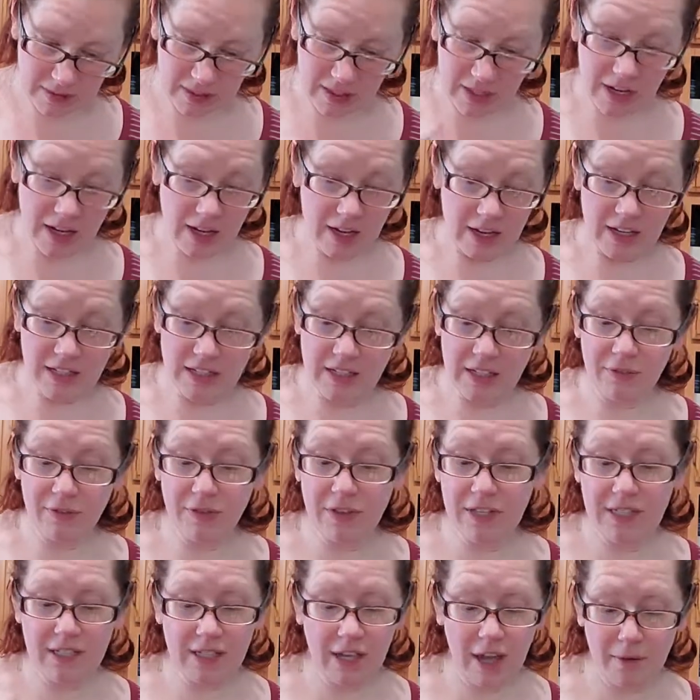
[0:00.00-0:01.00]
Because if
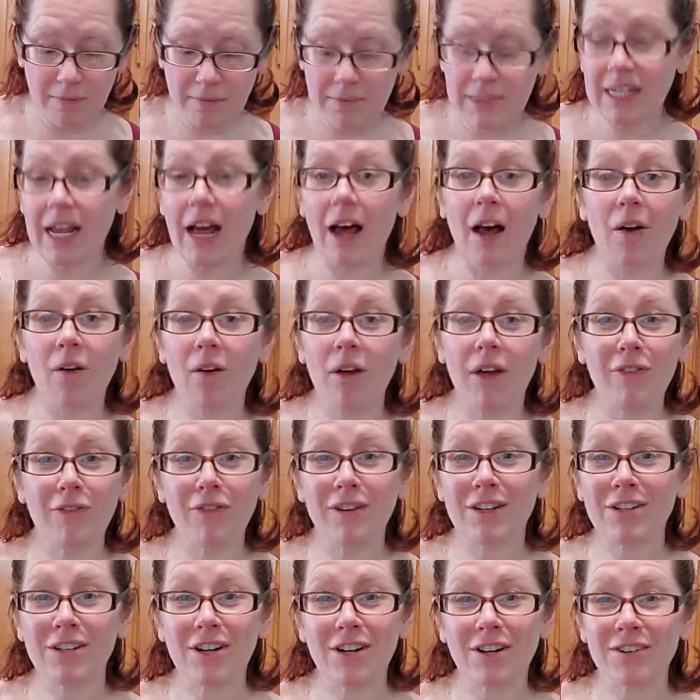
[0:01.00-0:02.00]
this comes out, if it
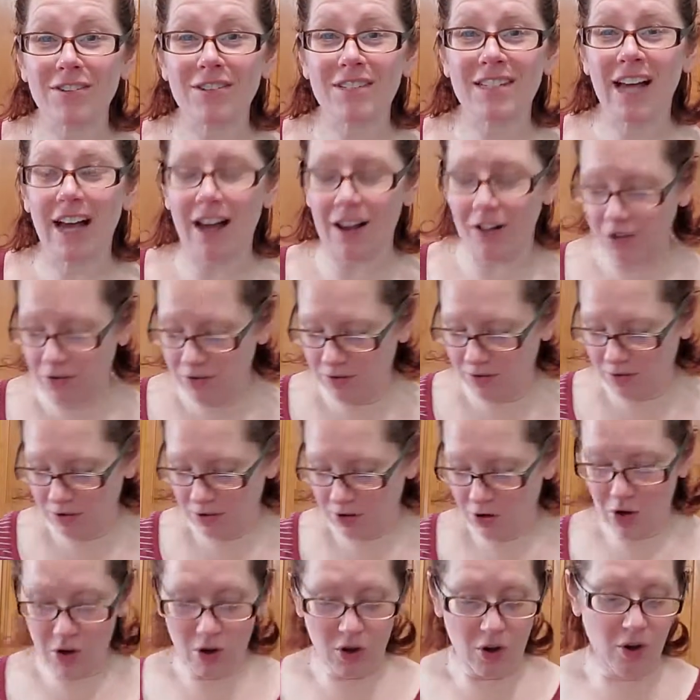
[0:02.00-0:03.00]
turns out,
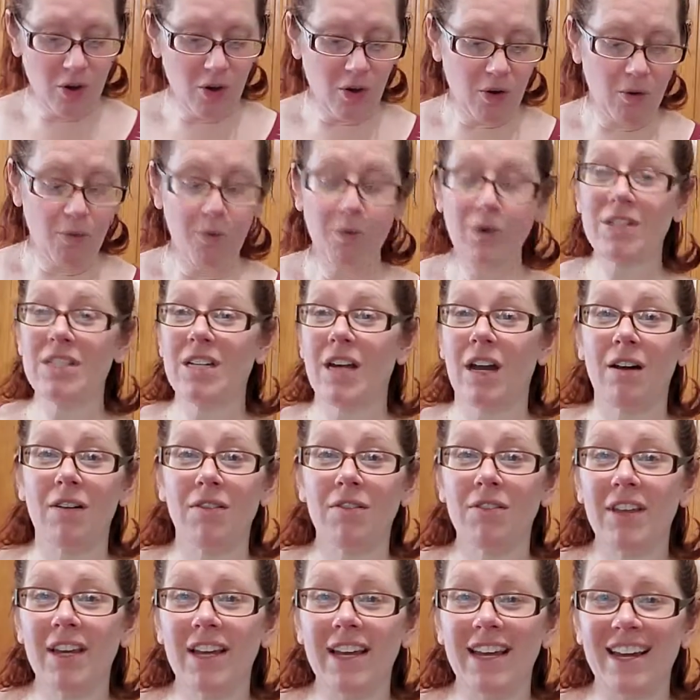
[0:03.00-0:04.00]
which I don't
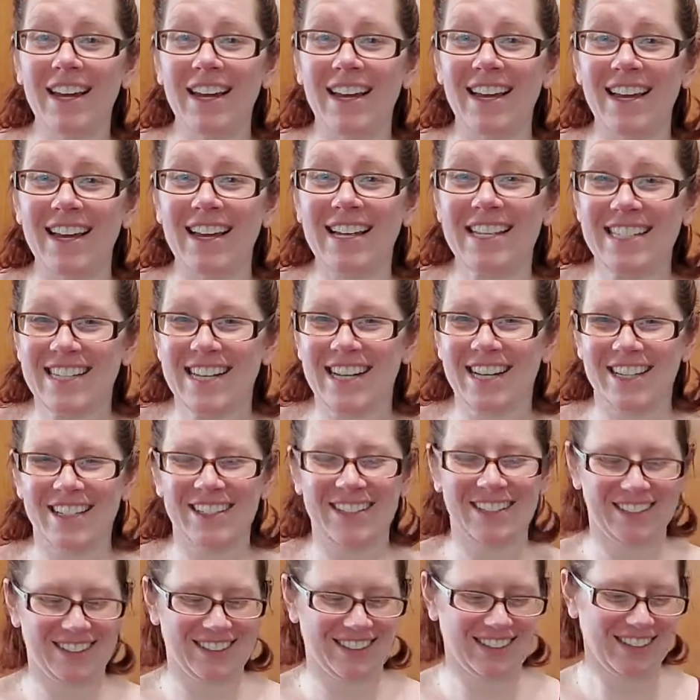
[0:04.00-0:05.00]
think it is,
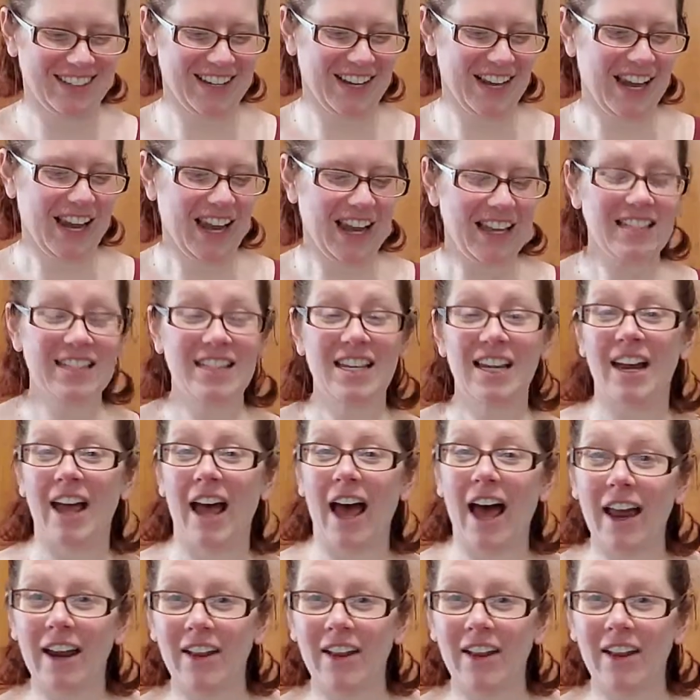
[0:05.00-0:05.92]
it's gonna add a